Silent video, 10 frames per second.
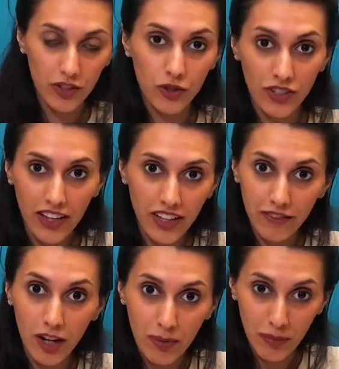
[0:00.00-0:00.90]
So now that
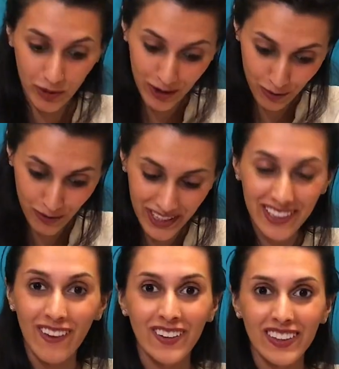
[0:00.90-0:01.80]
I've come up with this
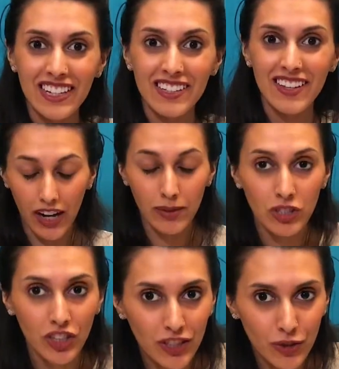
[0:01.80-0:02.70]
really long list, I'm
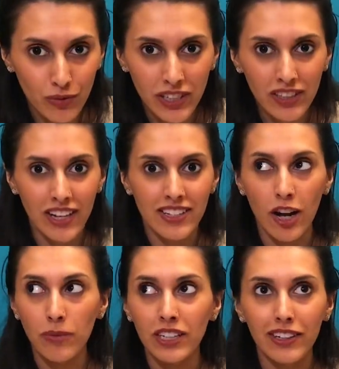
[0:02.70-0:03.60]
starting to realize
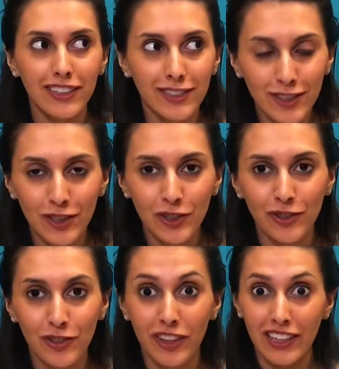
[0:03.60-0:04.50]
how many
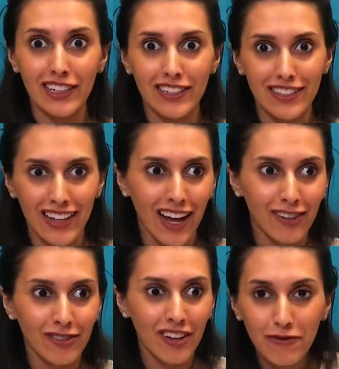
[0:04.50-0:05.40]
external things
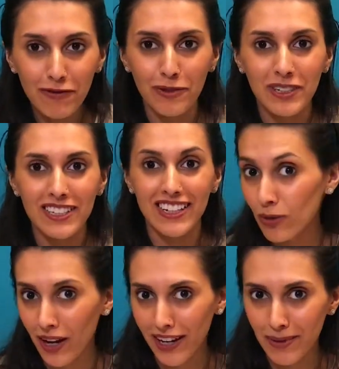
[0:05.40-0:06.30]
have influenced
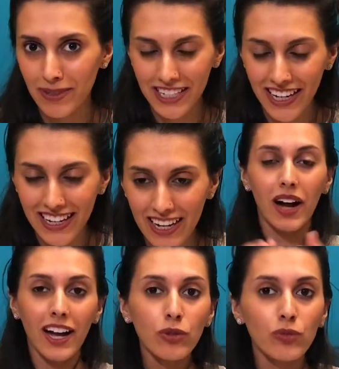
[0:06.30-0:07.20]
who I am today.
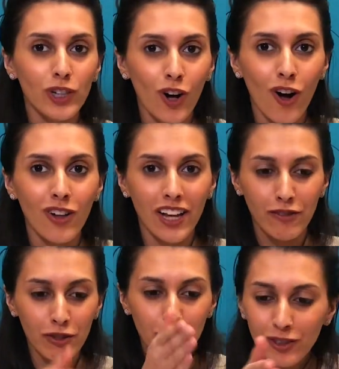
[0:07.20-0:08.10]
But I don't recall
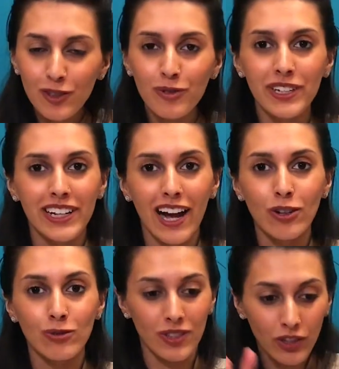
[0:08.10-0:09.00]
ever filtering
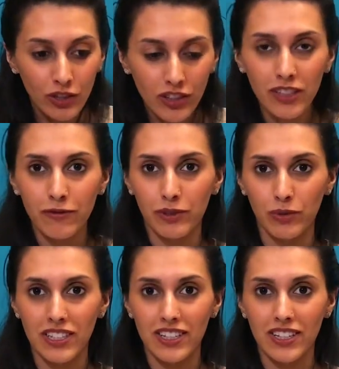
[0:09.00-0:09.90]
out the good
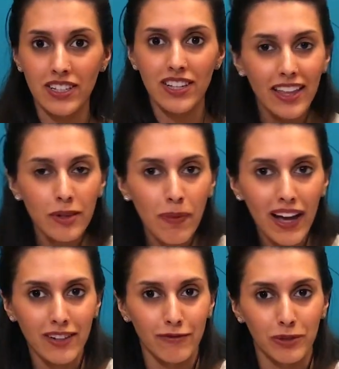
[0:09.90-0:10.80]
influences and the
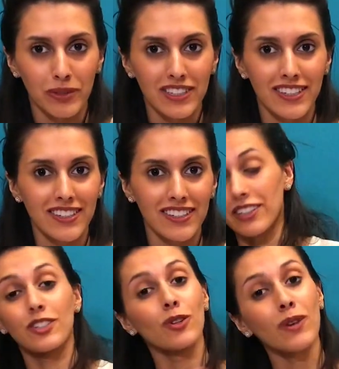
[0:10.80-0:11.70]
bad influences.
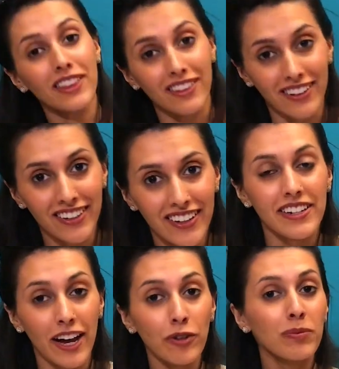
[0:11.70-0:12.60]
And so I thought
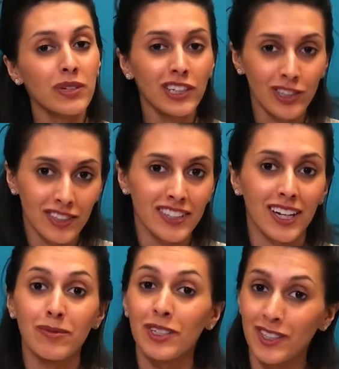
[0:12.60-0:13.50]
now would be a good
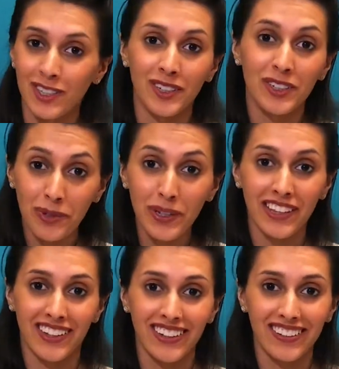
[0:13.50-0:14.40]
time to start
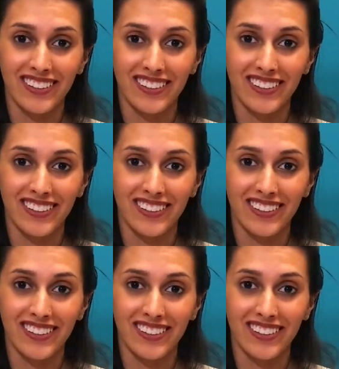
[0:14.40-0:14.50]
doing that.